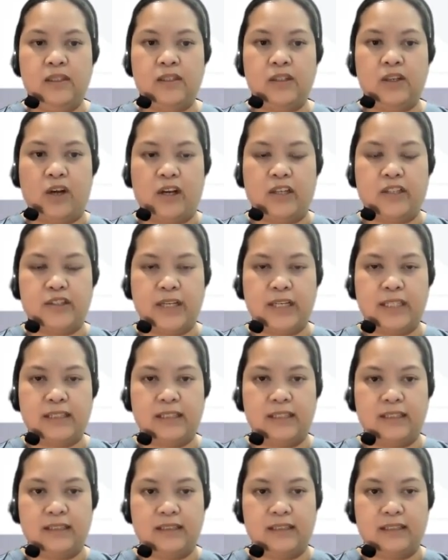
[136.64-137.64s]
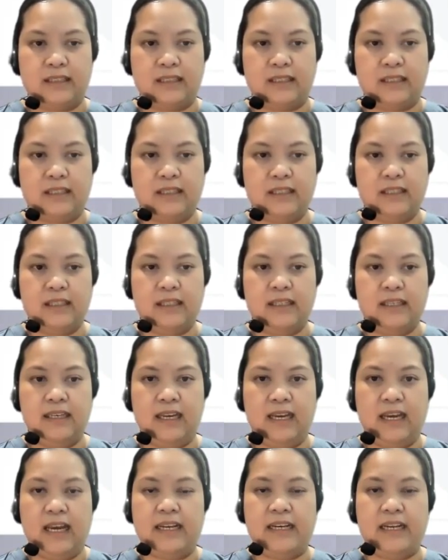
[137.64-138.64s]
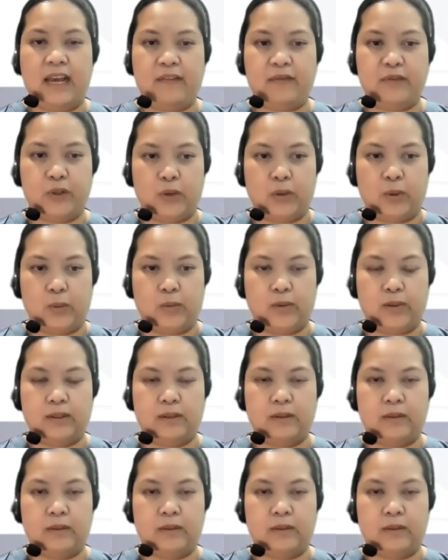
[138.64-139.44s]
contractility, and afterload.